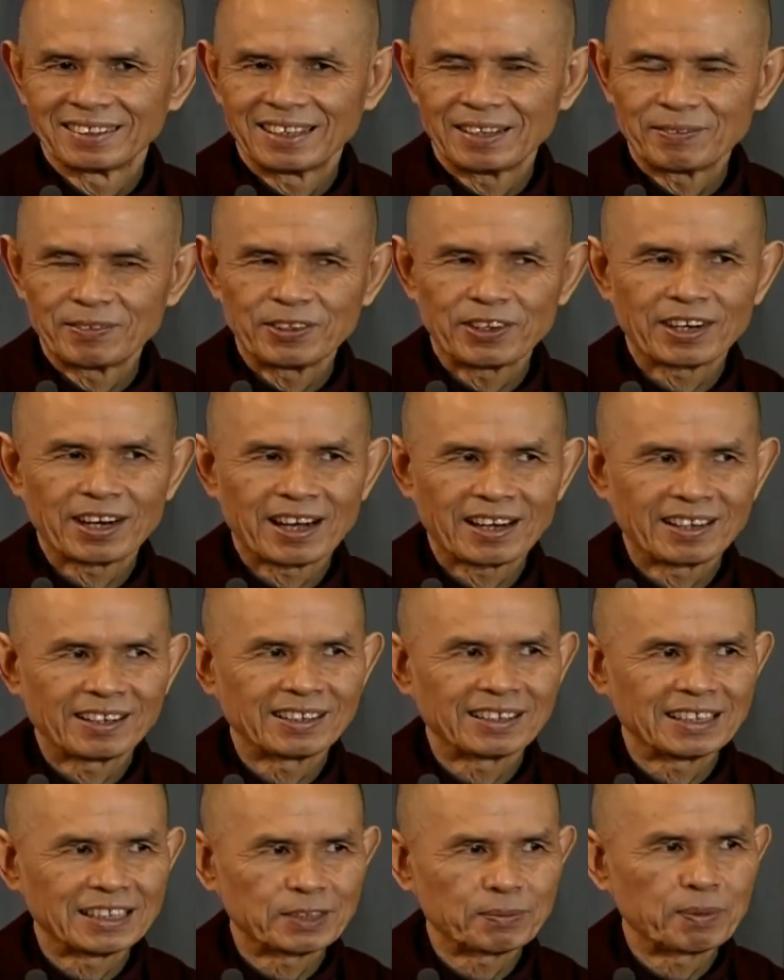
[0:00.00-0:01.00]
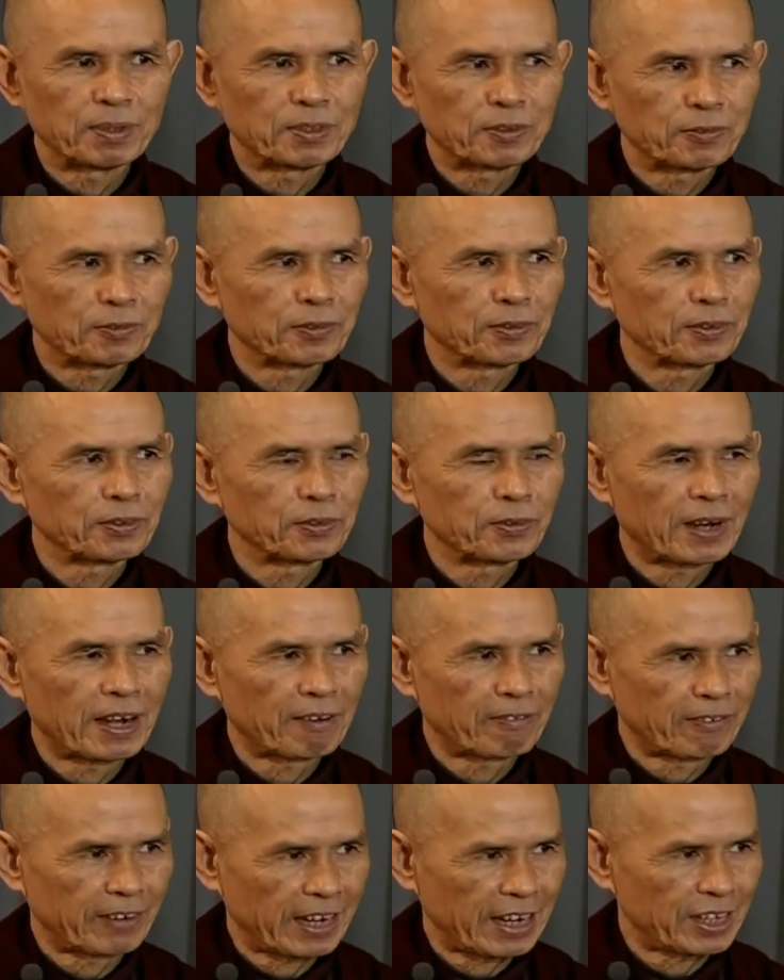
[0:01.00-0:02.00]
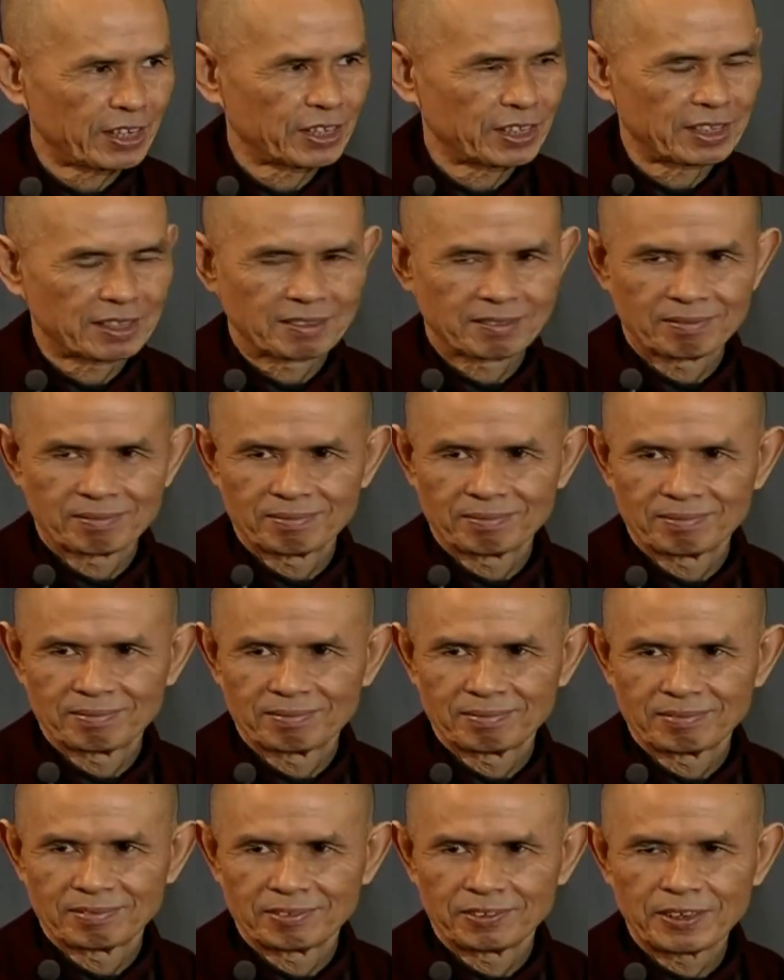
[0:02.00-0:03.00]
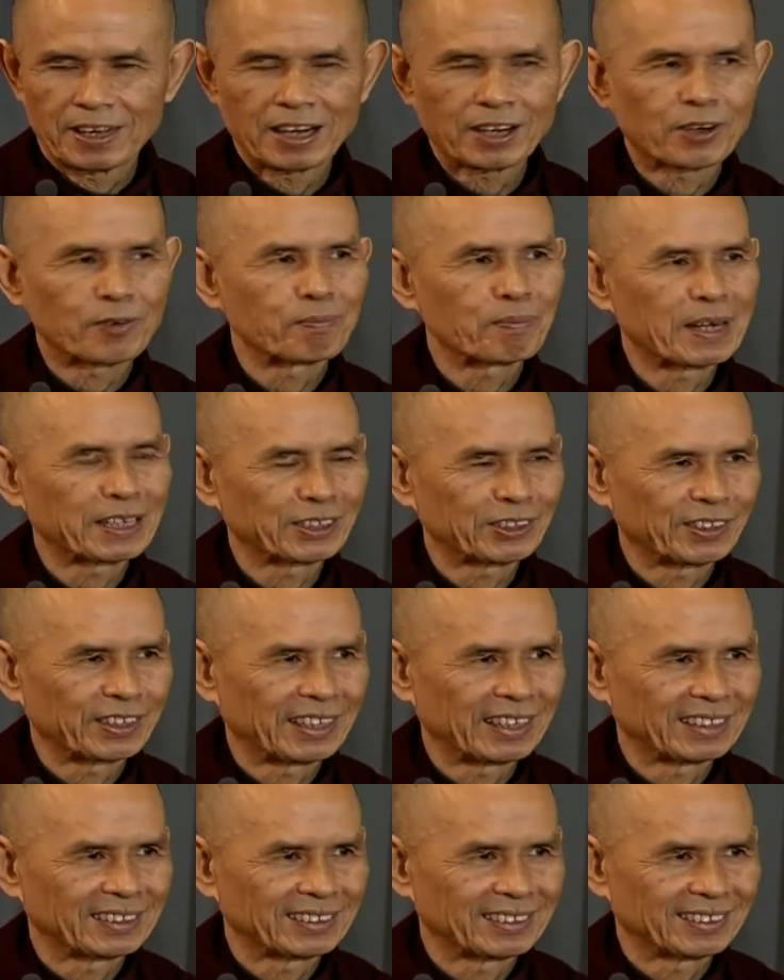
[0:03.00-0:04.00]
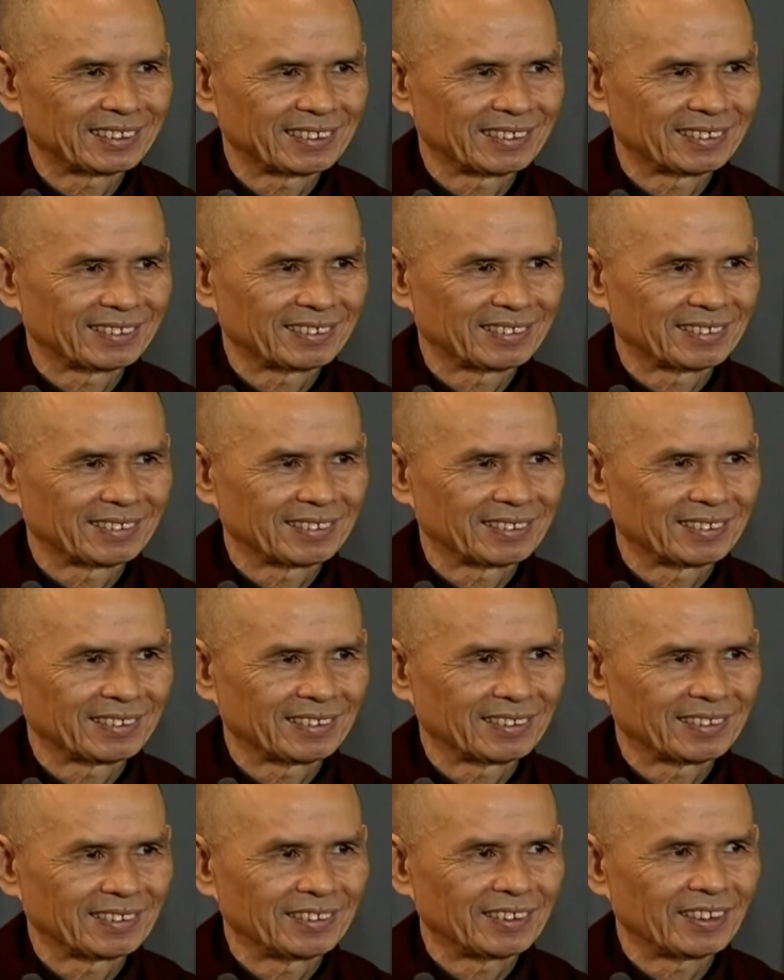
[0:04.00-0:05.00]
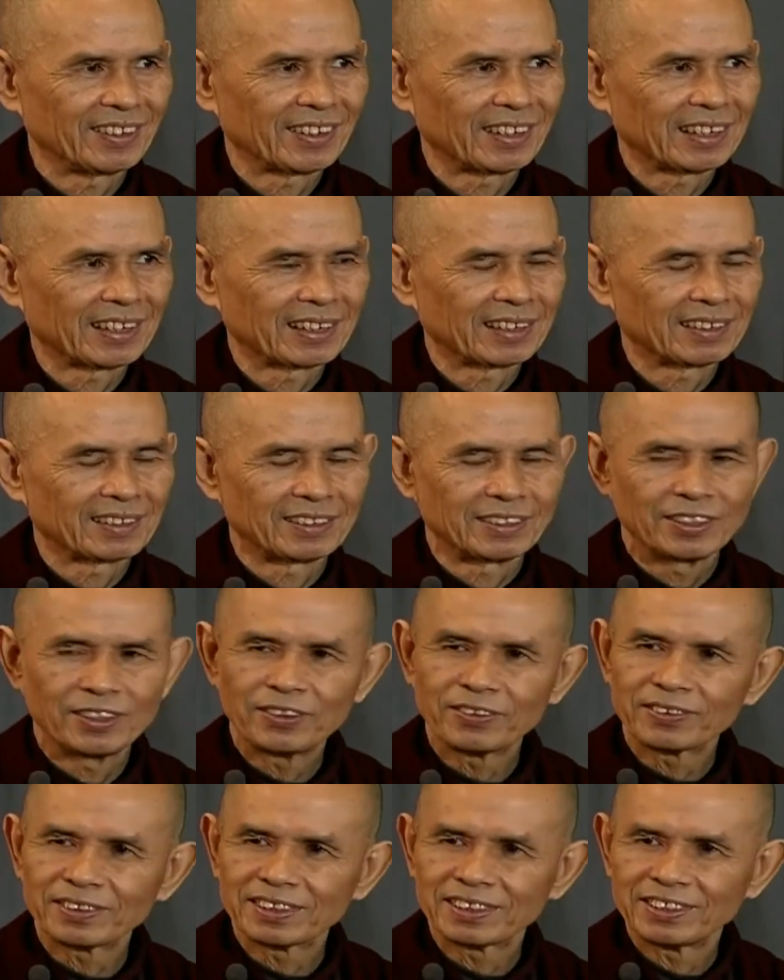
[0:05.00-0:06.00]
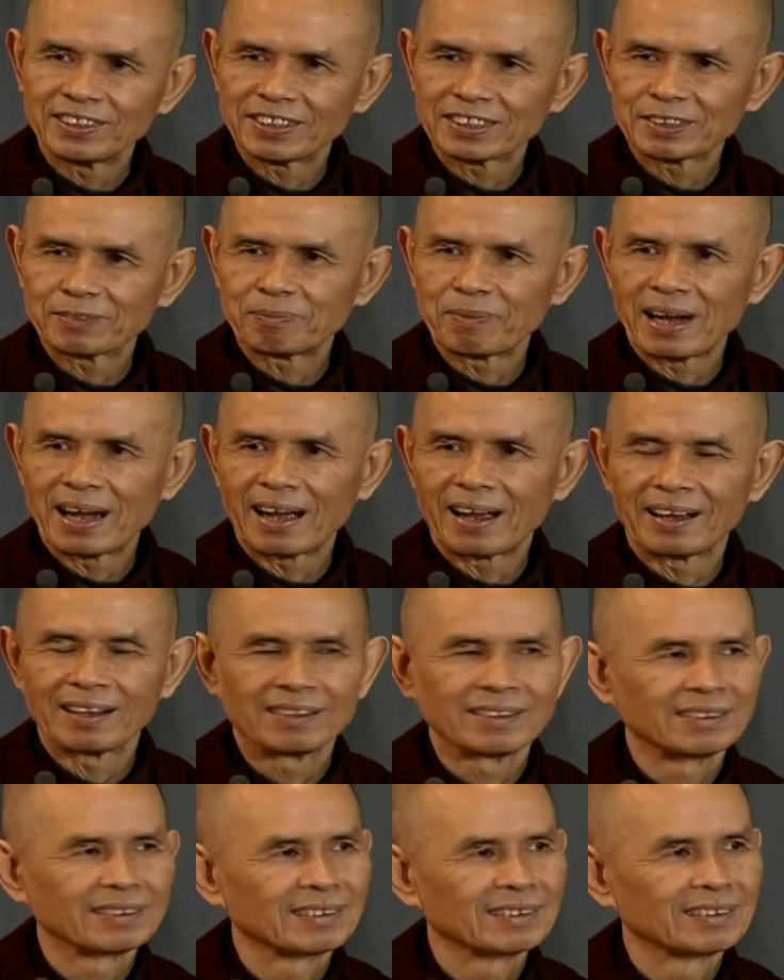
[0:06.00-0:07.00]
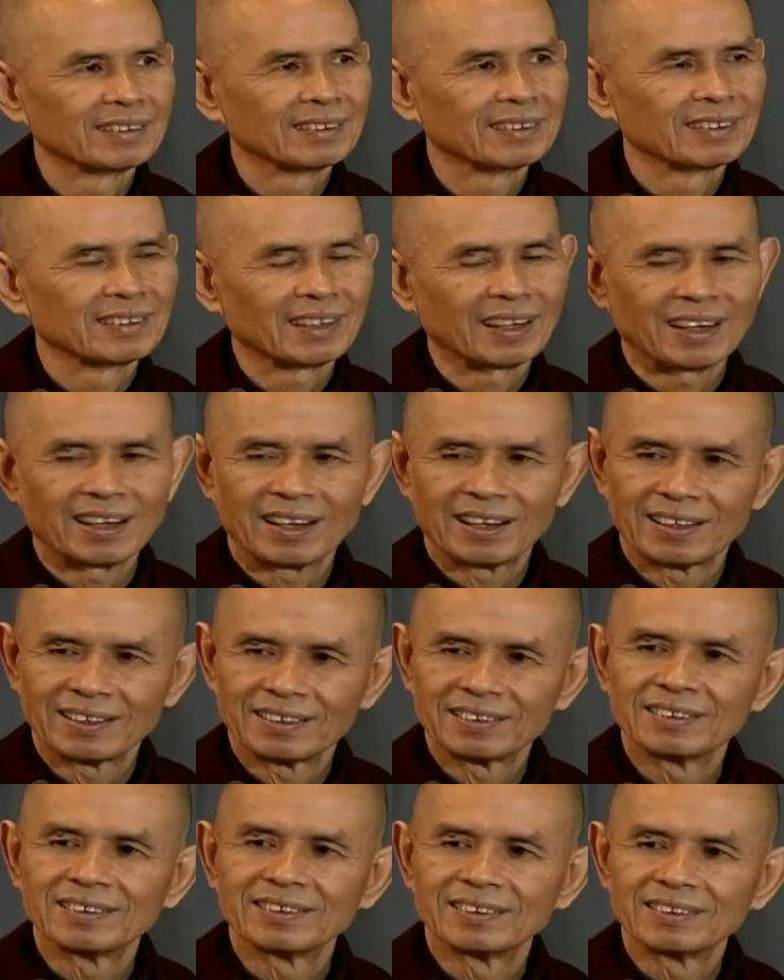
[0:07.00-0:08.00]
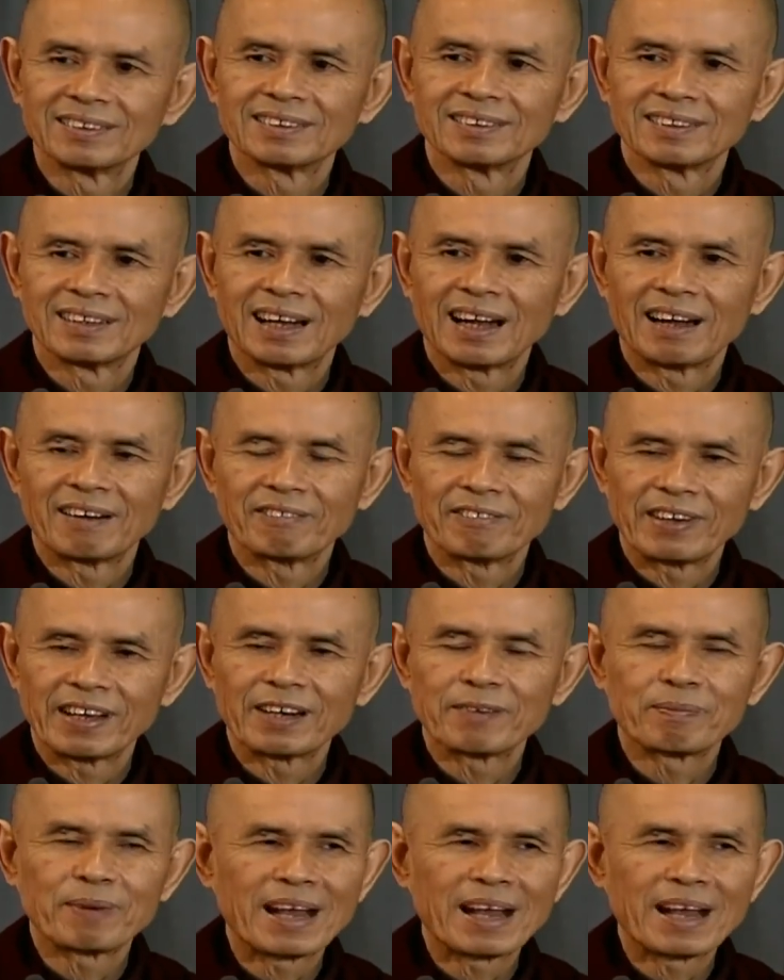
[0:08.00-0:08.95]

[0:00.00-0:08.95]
If your garden is beautiful, you are fresh, you are compassionate, your look, your smile are very